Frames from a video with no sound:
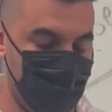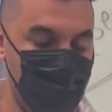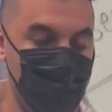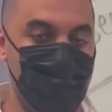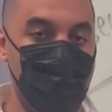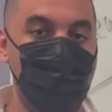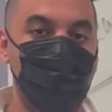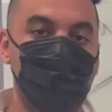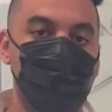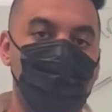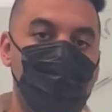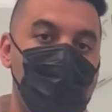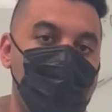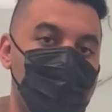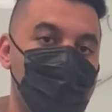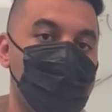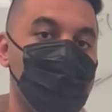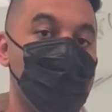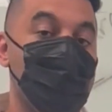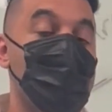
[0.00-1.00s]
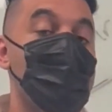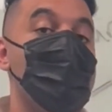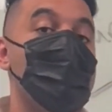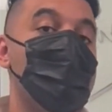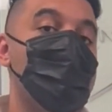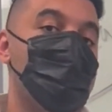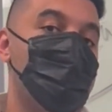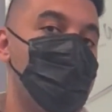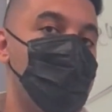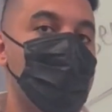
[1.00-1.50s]
interact
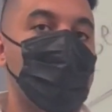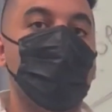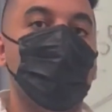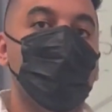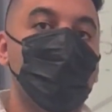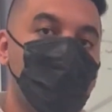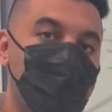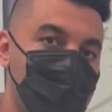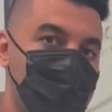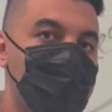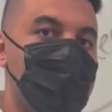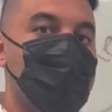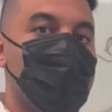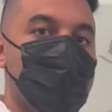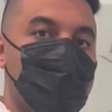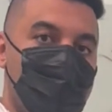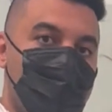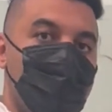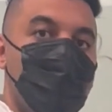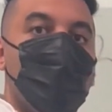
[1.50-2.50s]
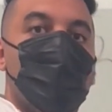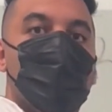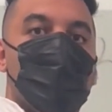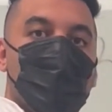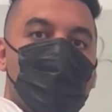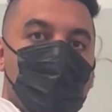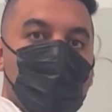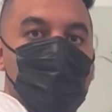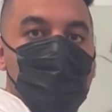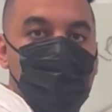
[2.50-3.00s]
very weakly with the
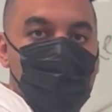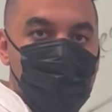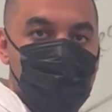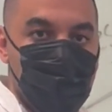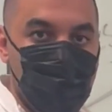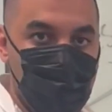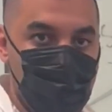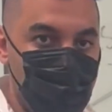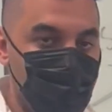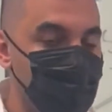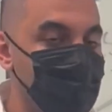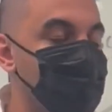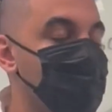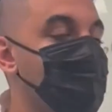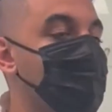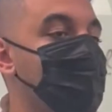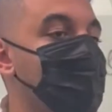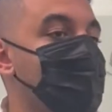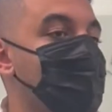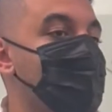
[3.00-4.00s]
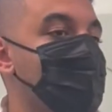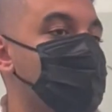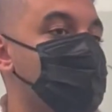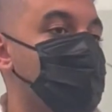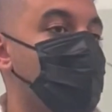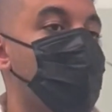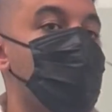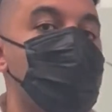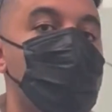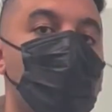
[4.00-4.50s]
particles we know. So
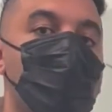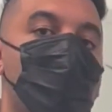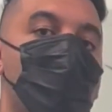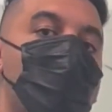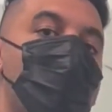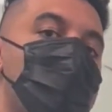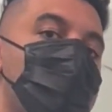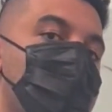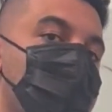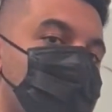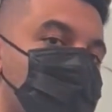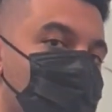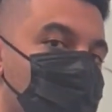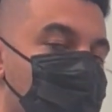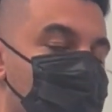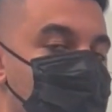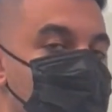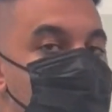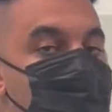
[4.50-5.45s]
we don't know the nature of these